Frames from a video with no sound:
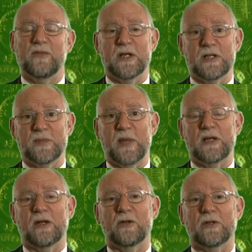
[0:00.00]
If you're going to
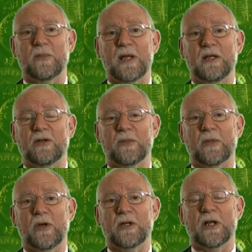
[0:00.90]
spend a lot of money on
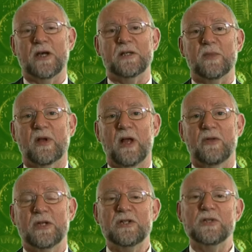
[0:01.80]
an item of
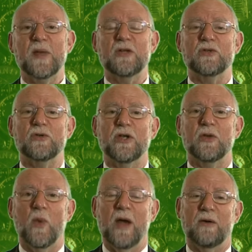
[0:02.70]
clothing, just make sure you
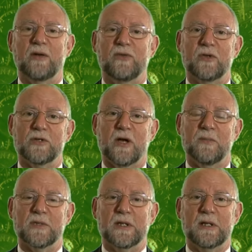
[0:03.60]
can wear it a few
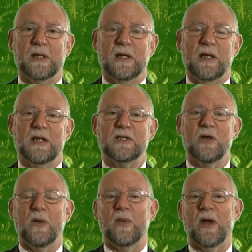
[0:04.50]
times. It's
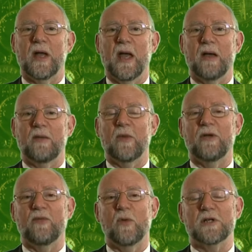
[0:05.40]
not
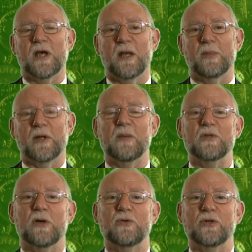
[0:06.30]
my forte, but I'm
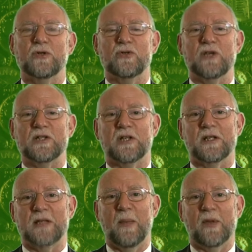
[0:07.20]
told you can dress
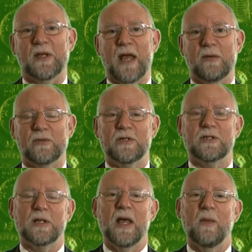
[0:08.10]
things up and down.
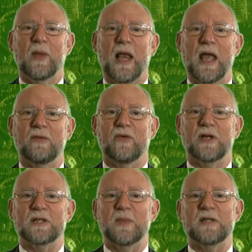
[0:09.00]
Just plan for
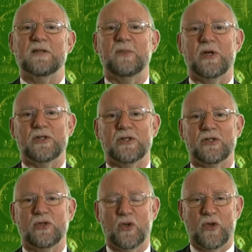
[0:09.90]
an expensive purchase
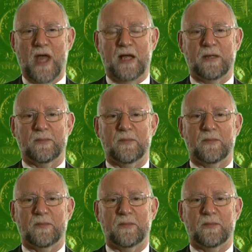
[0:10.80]
to do that.